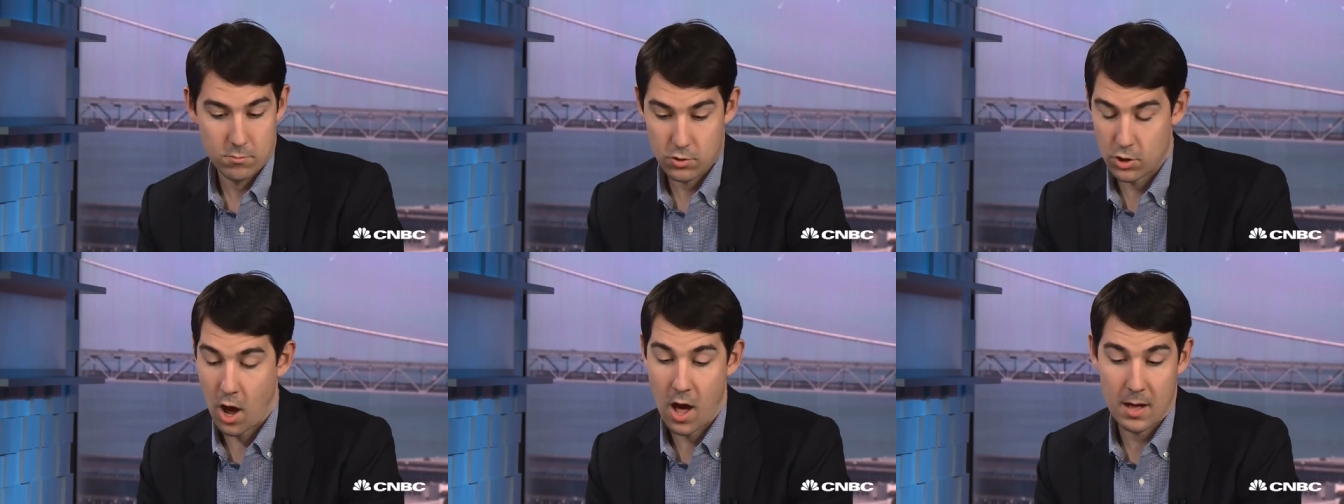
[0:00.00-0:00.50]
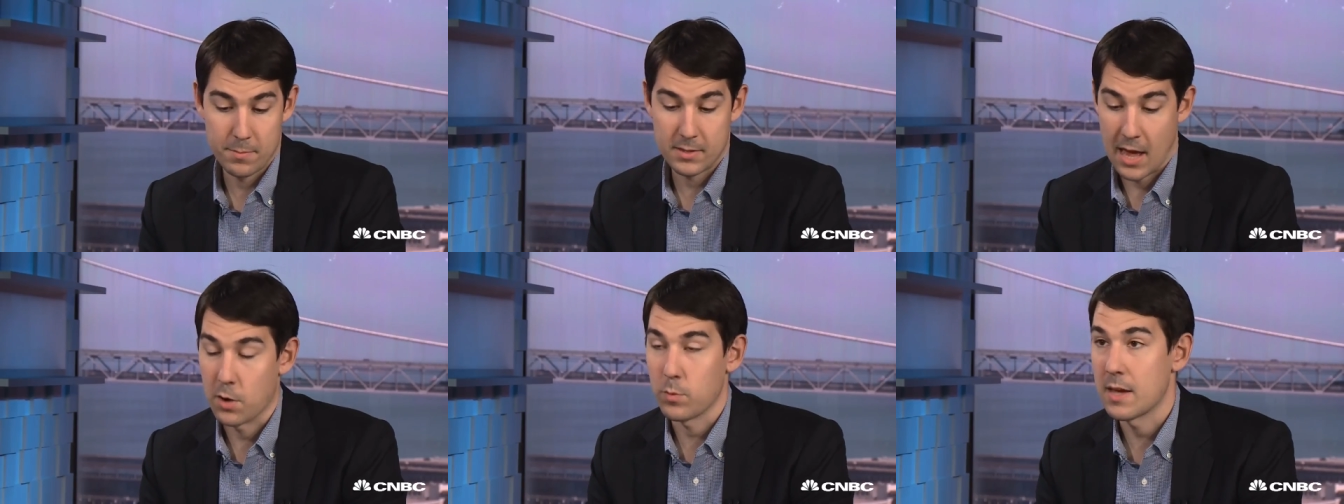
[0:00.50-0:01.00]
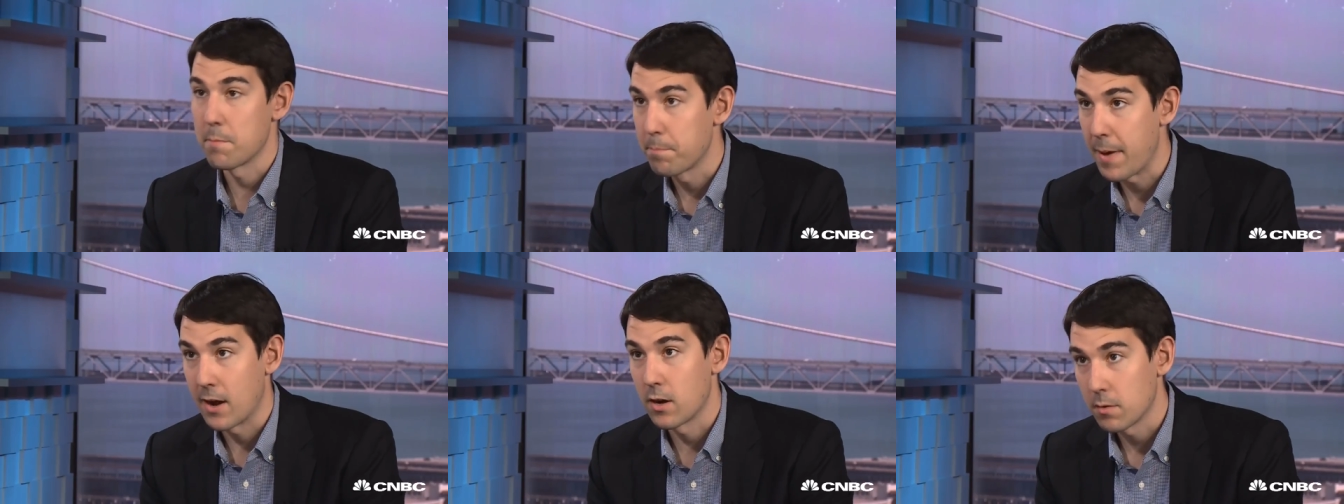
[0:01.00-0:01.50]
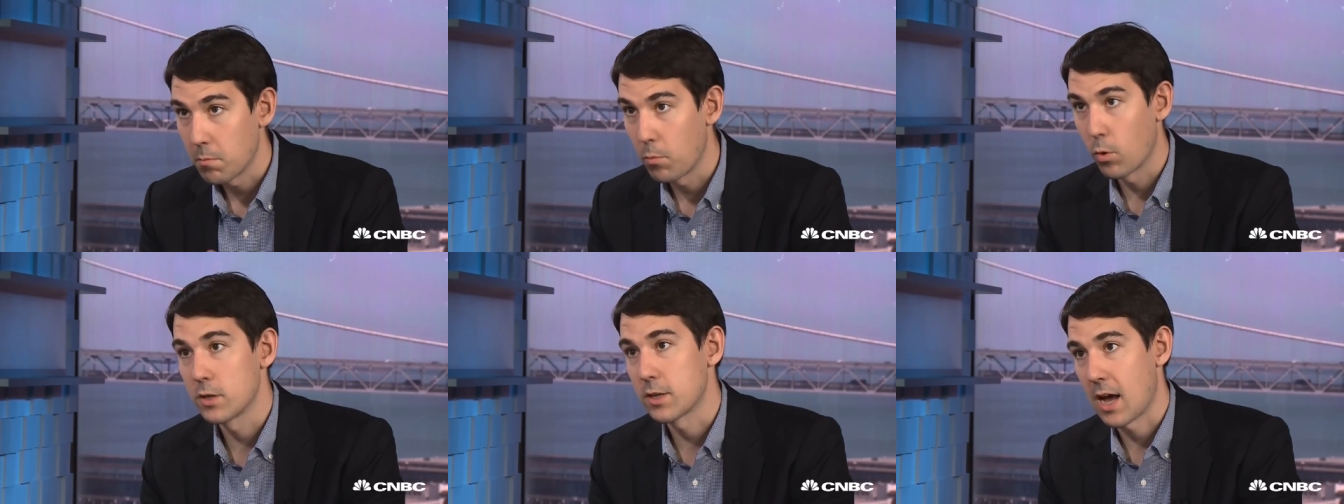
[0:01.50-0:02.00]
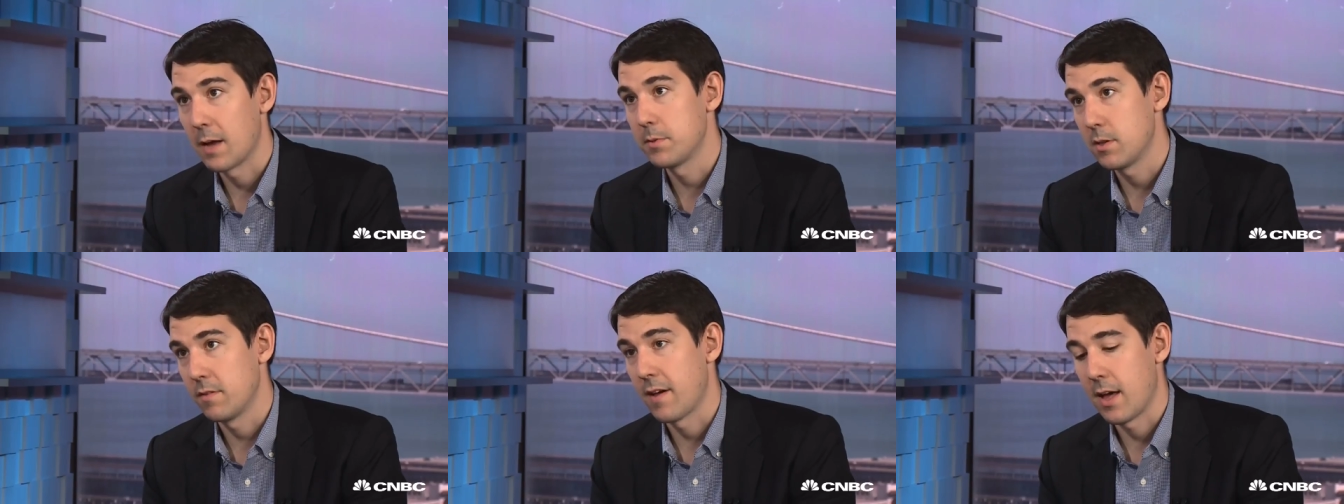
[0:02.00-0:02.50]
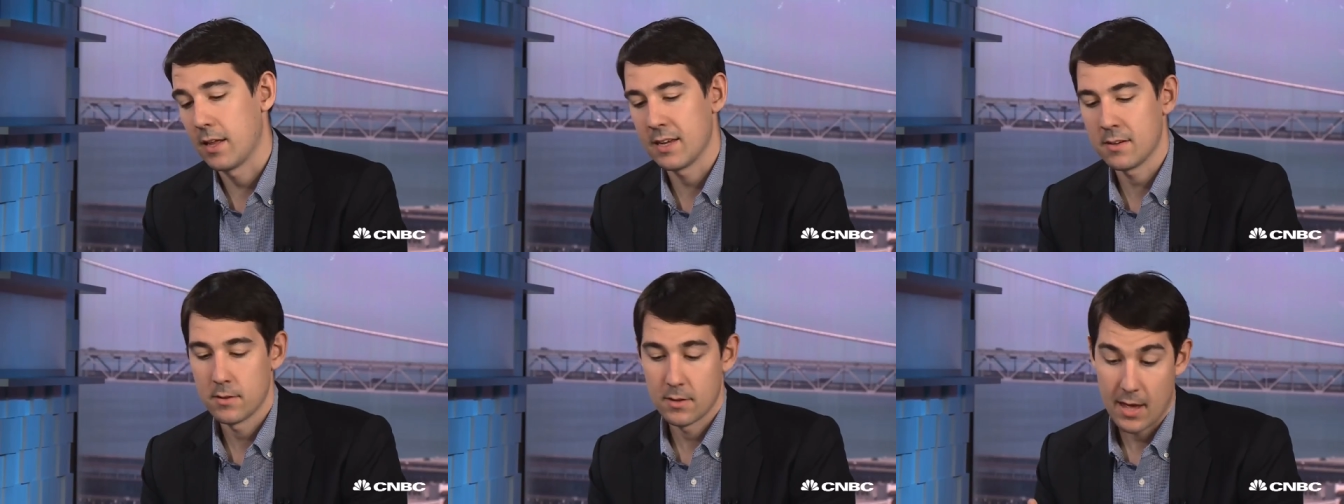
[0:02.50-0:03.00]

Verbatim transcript: Jobs, how do we get better, more jobs to the Valley?